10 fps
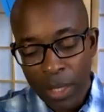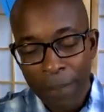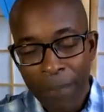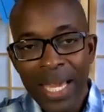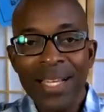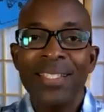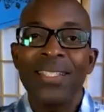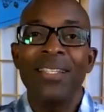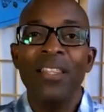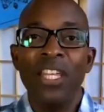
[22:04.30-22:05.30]

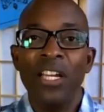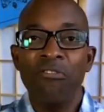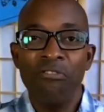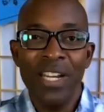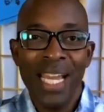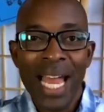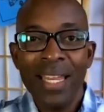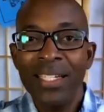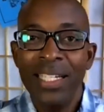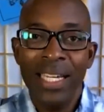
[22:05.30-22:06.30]
base their
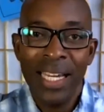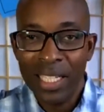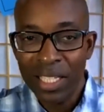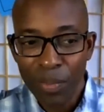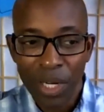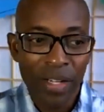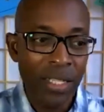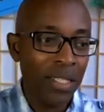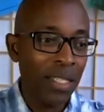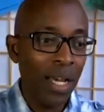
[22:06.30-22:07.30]
reality
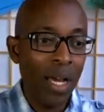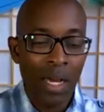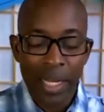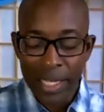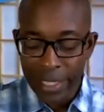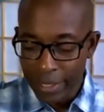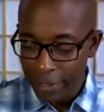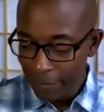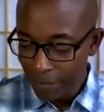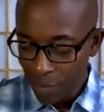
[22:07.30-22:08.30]
experience on
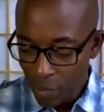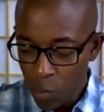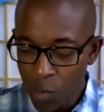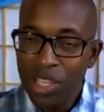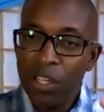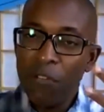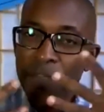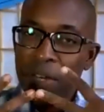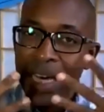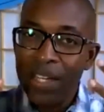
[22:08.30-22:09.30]
what their
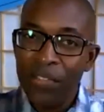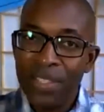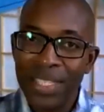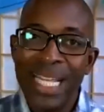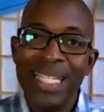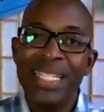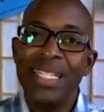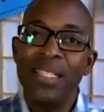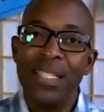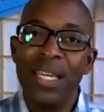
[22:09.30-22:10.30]
5
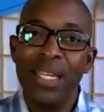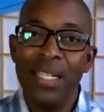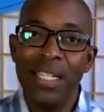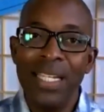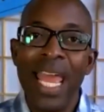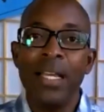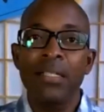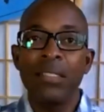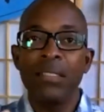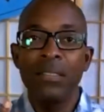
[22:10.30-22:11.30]
senses can
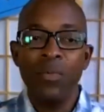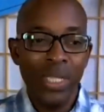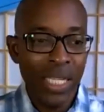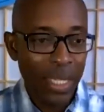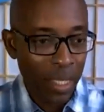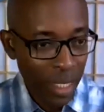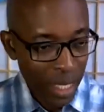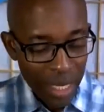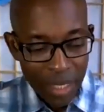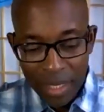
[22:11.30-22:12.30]
detect, what they can
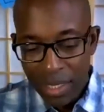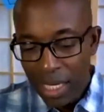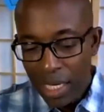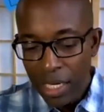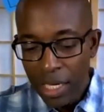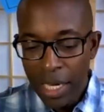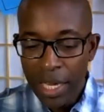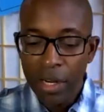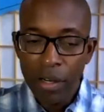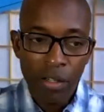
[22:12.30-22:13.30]
see,
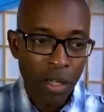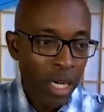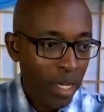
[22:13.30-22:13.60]
hear,